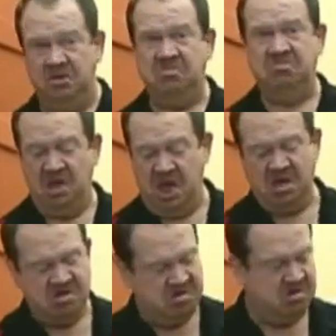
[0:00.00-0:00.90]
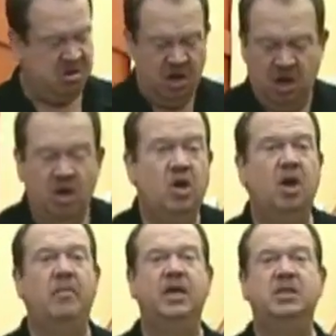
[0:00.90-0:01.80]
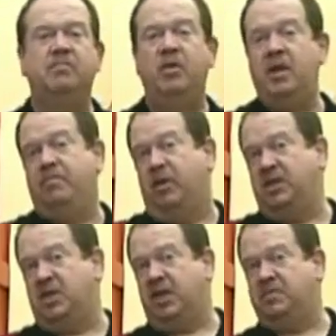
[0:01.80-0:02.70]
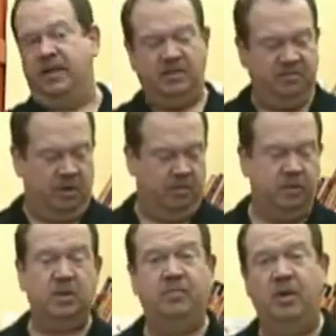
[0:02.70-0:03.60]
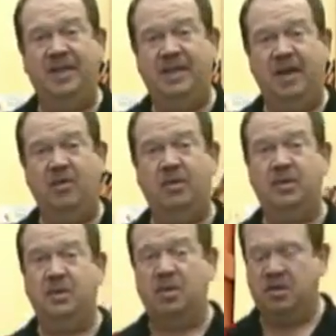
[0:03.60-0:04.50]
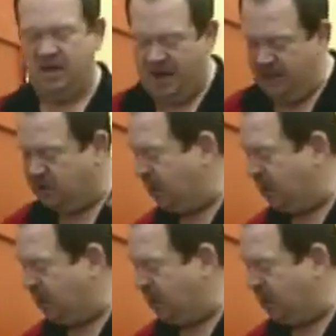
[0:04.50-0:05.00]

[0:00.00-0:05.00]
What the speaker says: dessert. Hey, you could have bought some pudding. Pudding's not expensive. You could put some pudding together as dessert. Hey,